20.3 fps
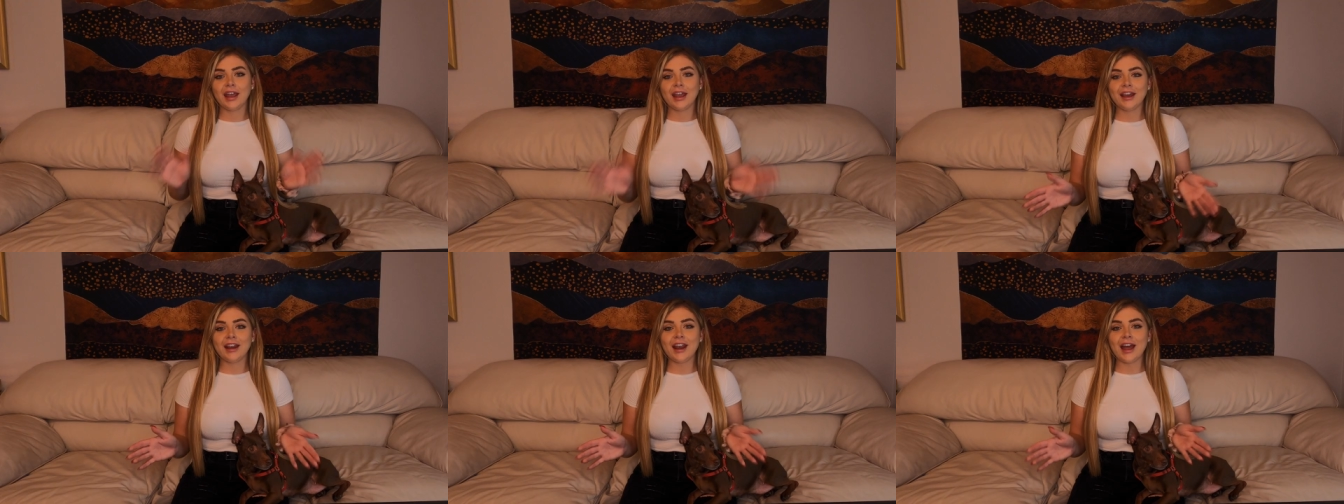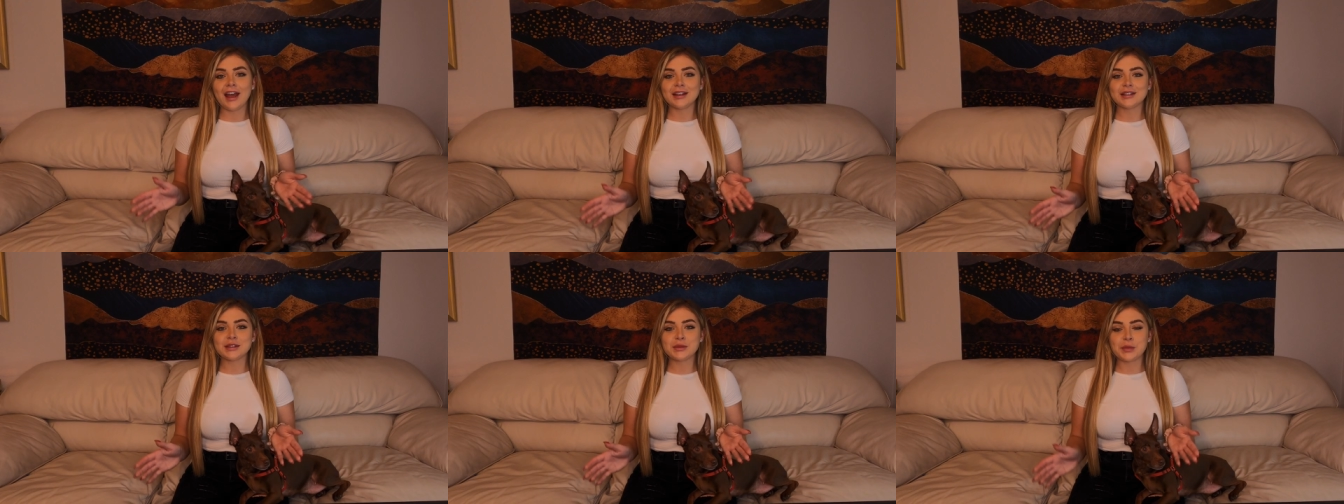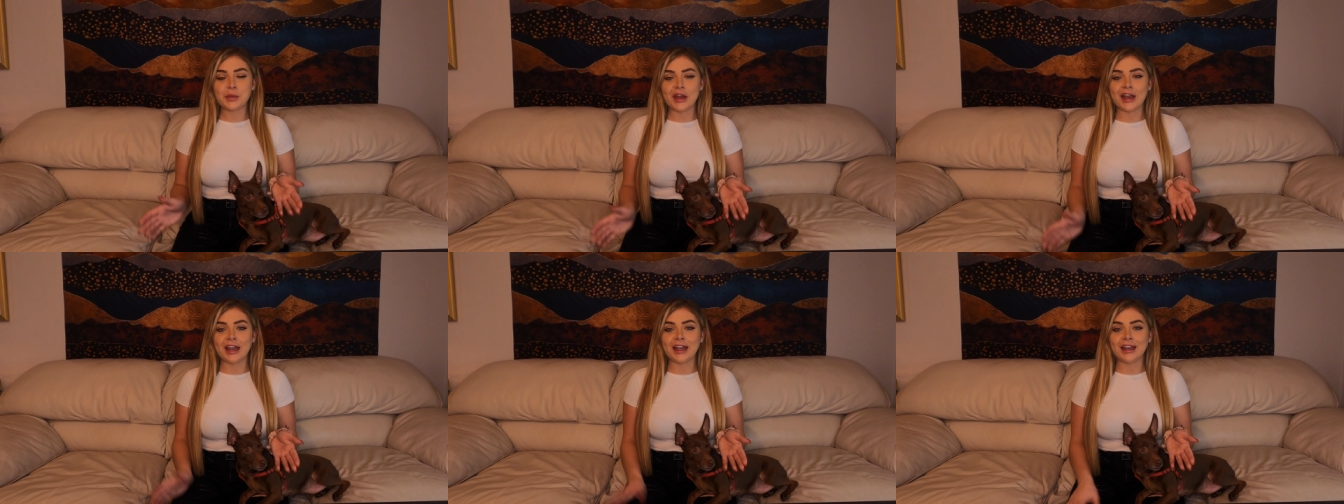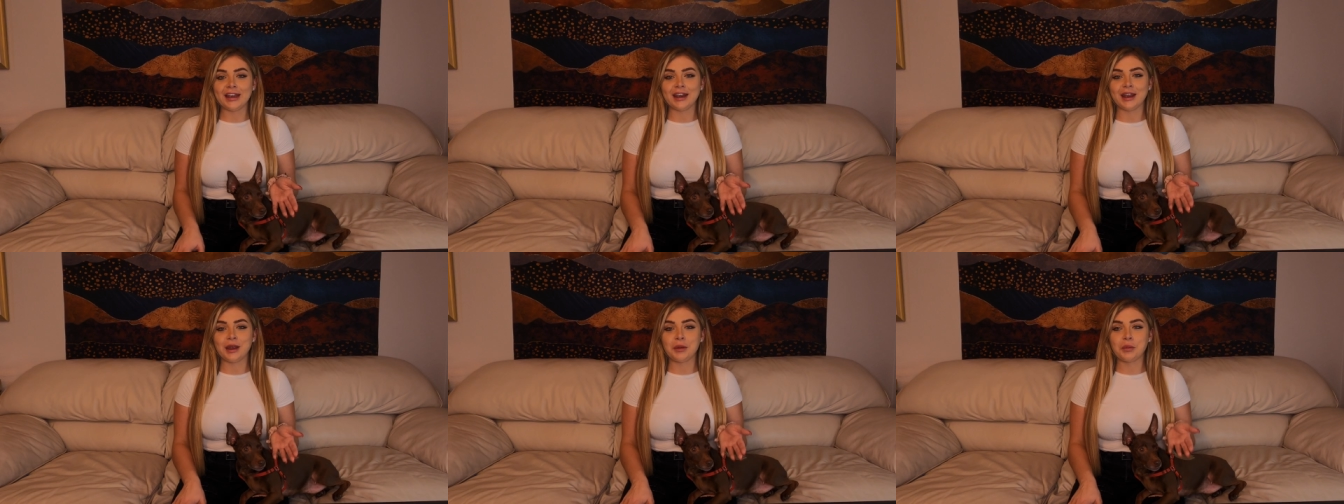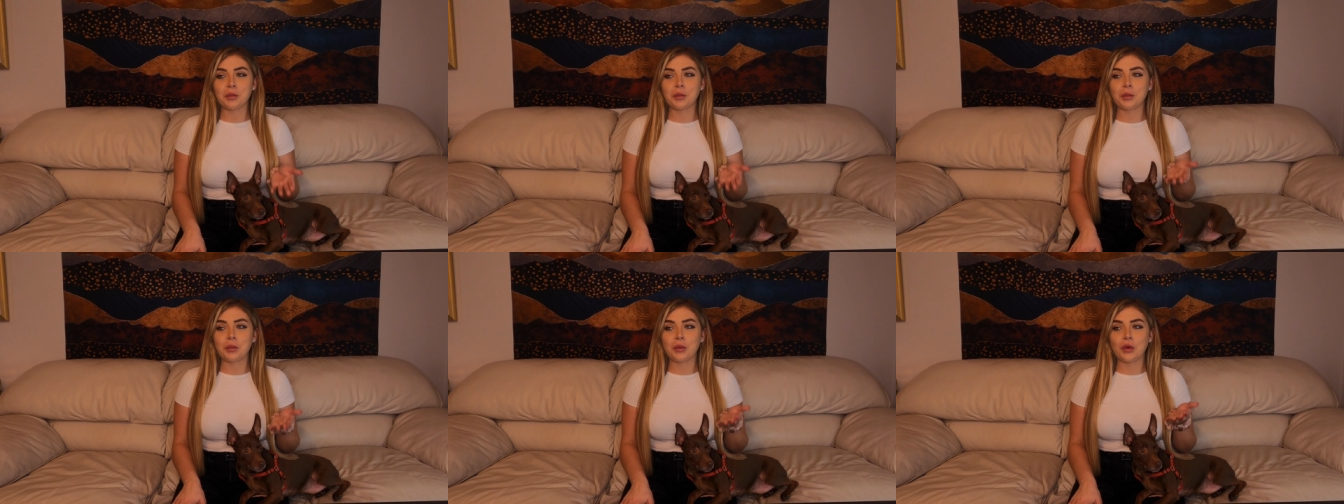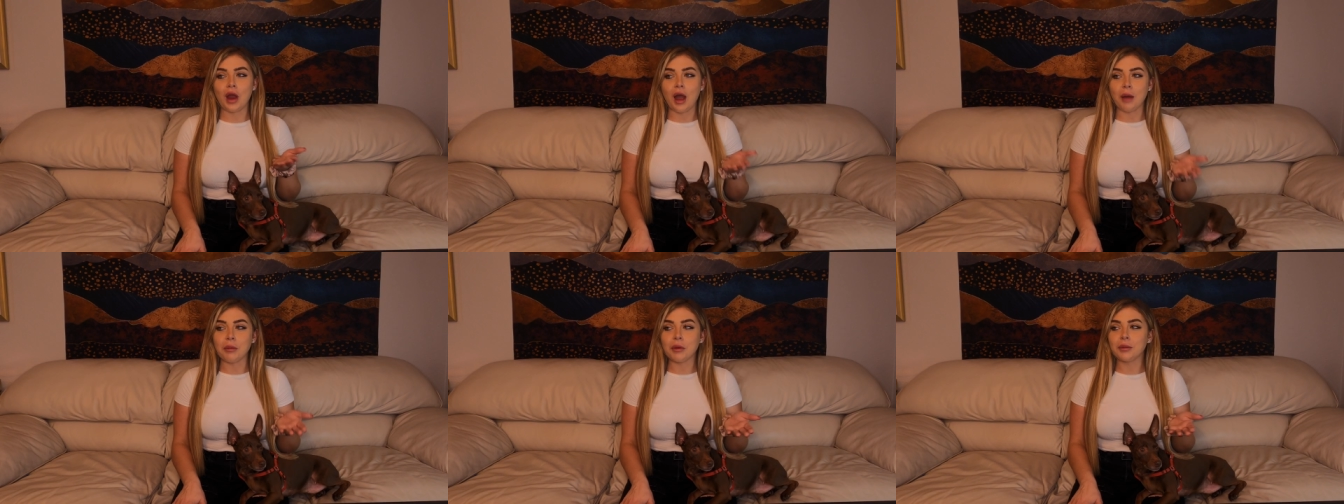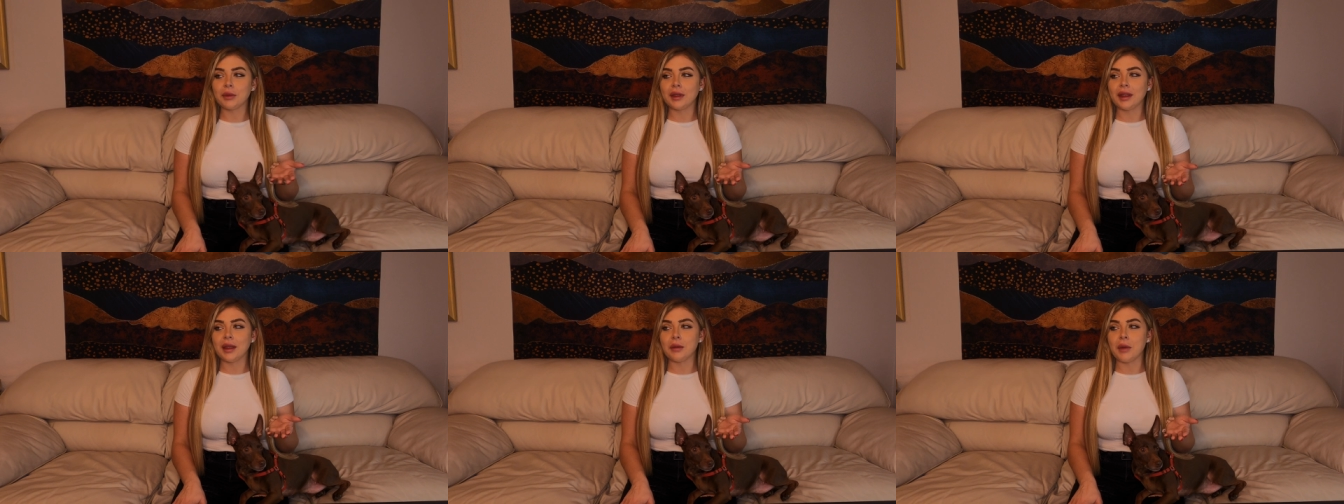It has been
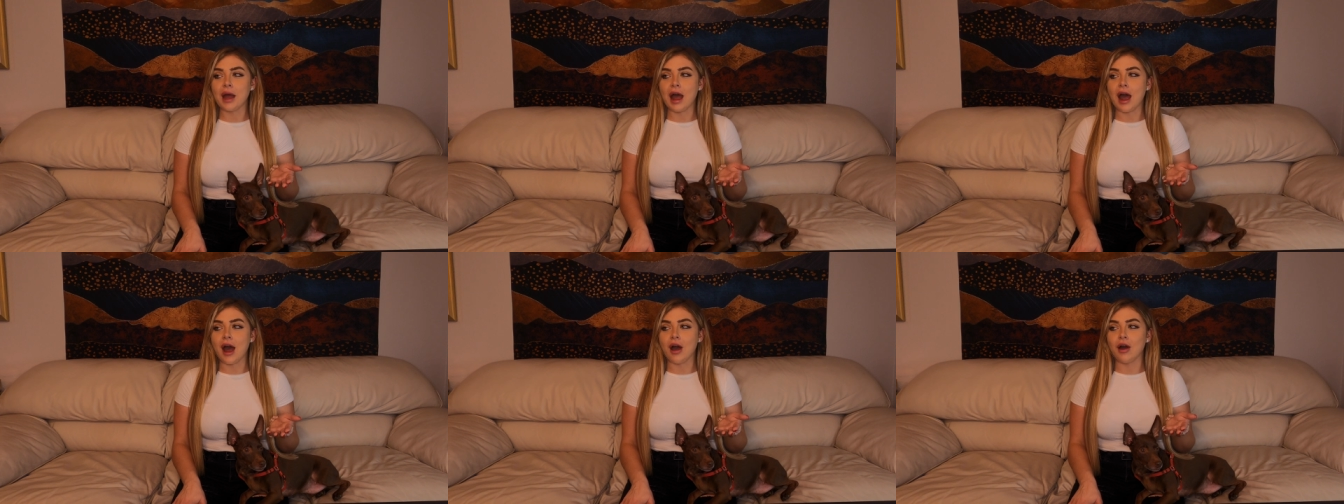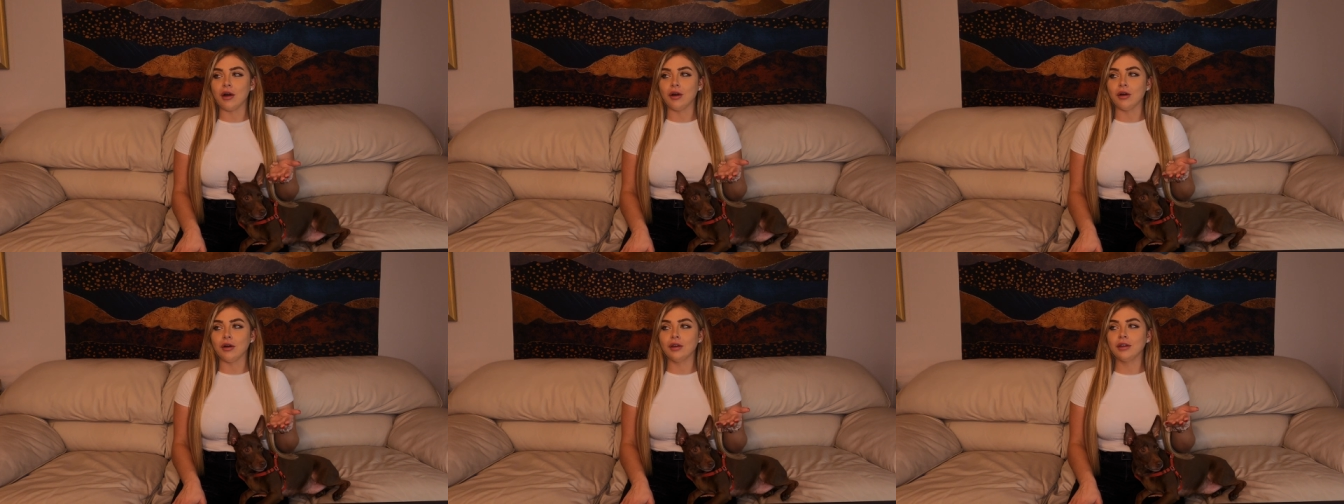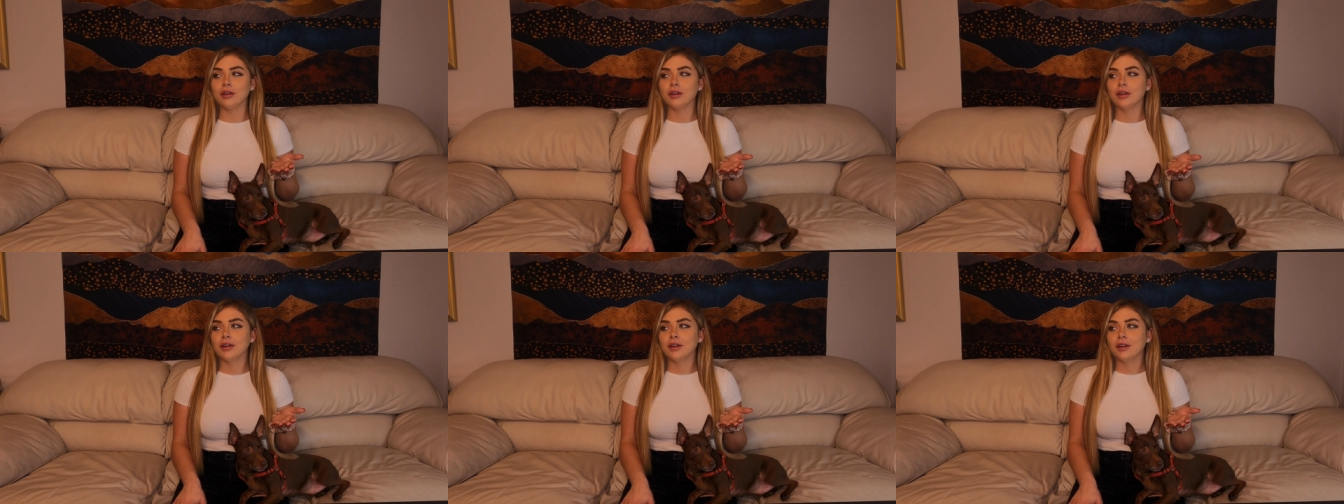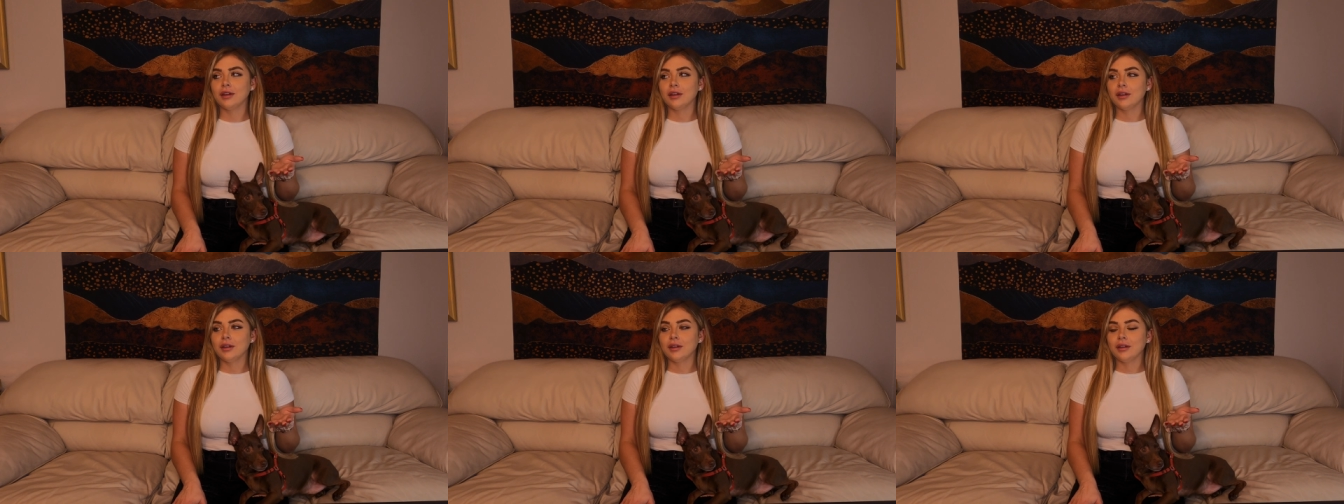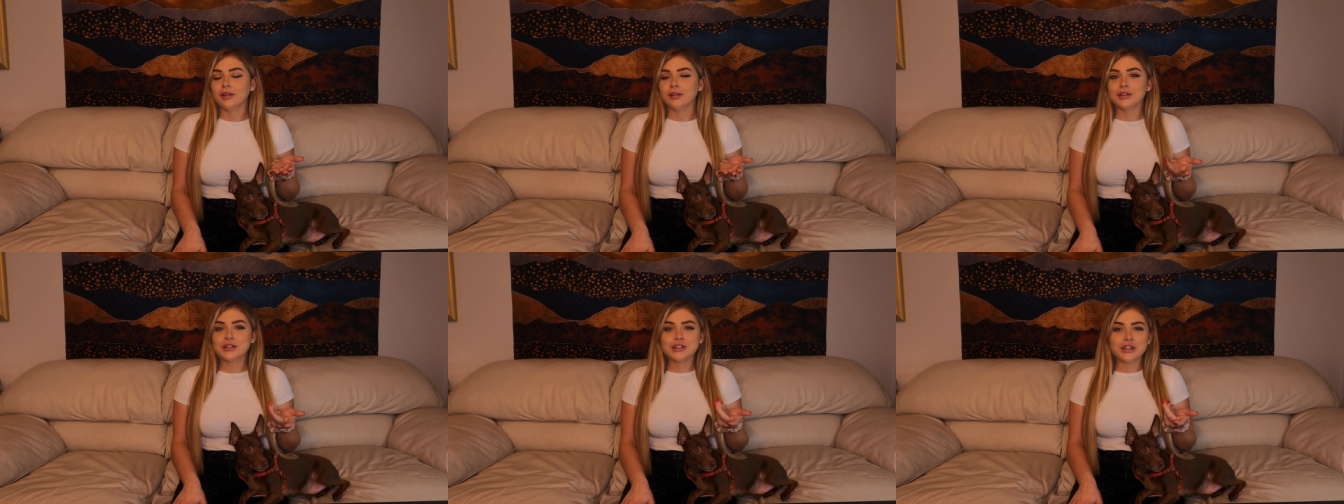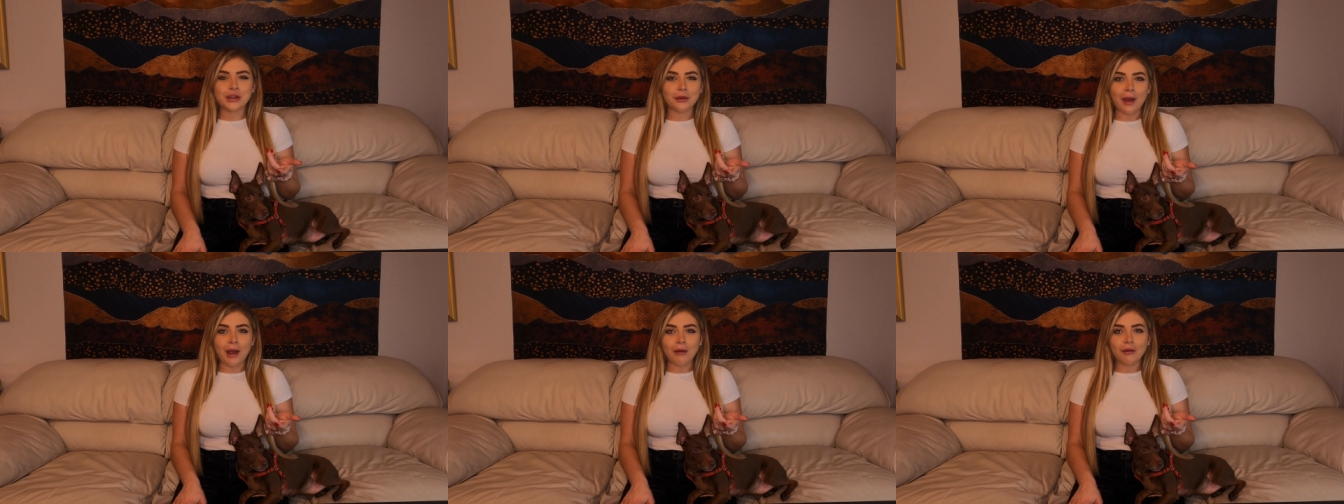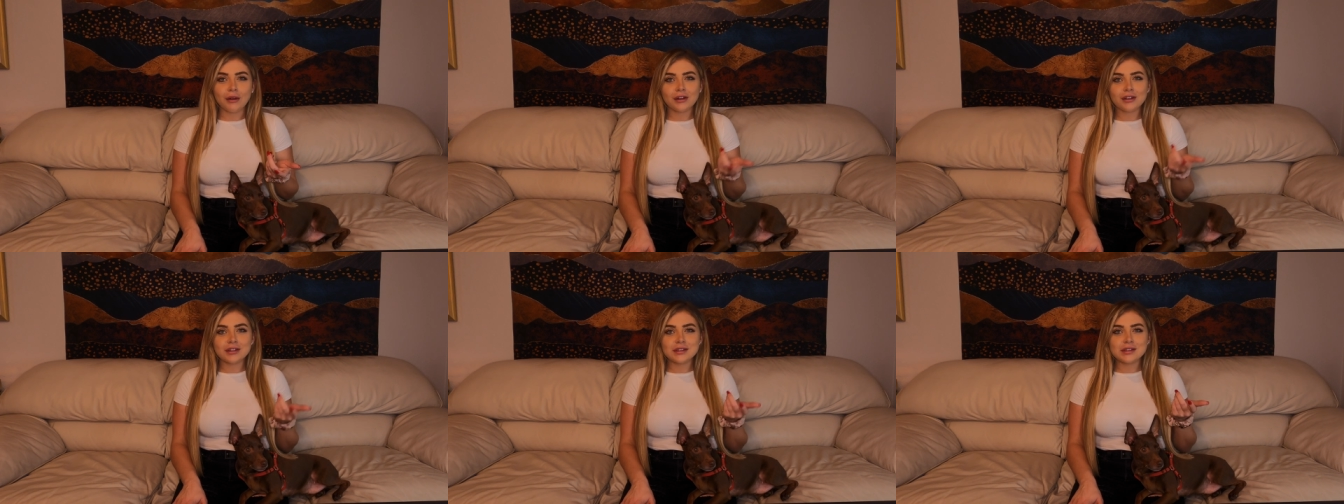probably about two
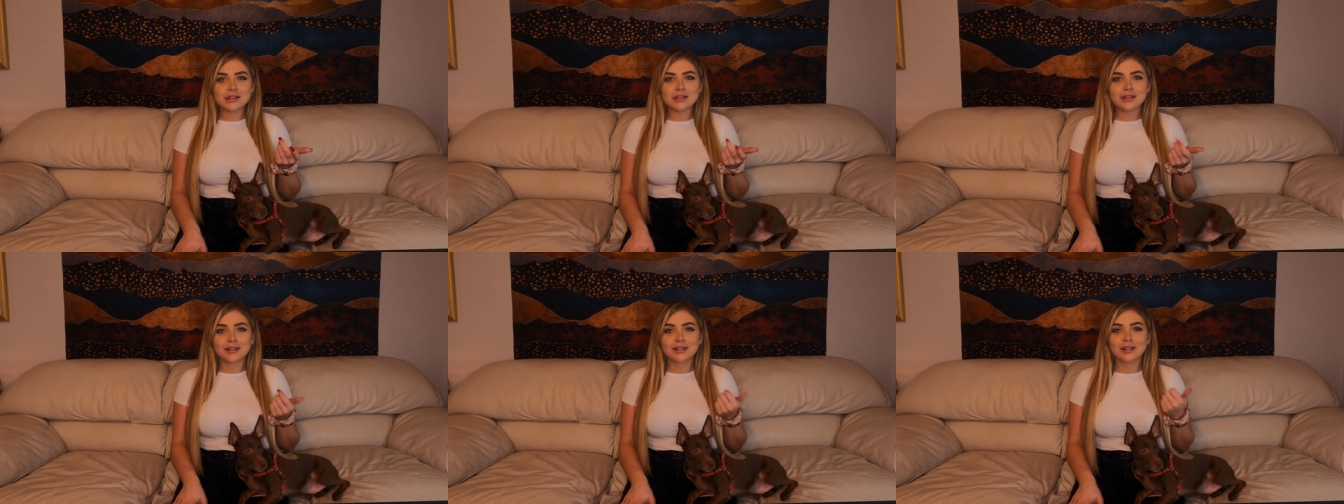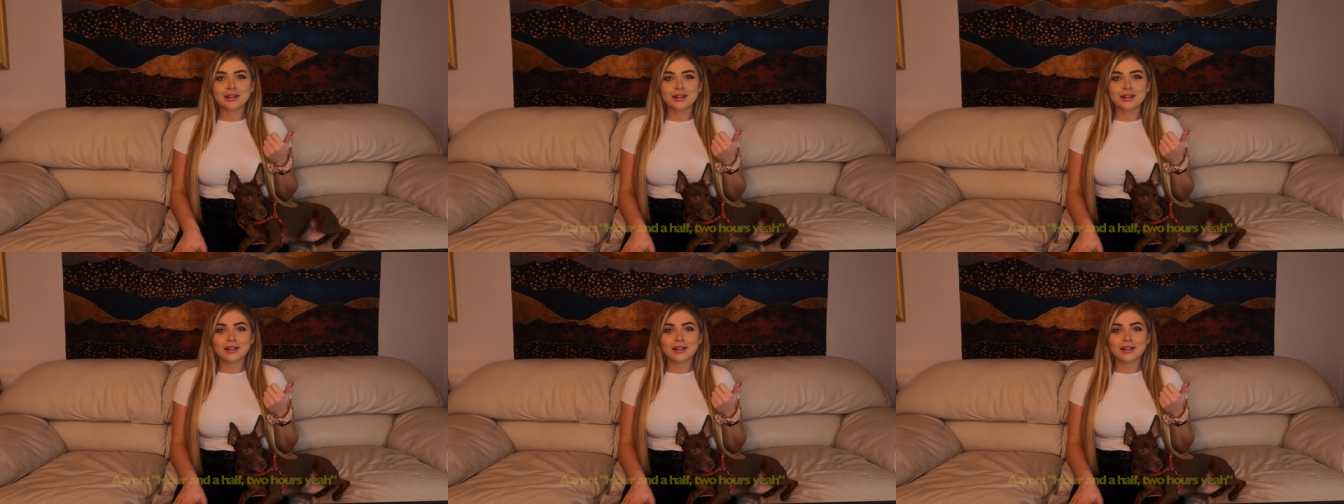hours.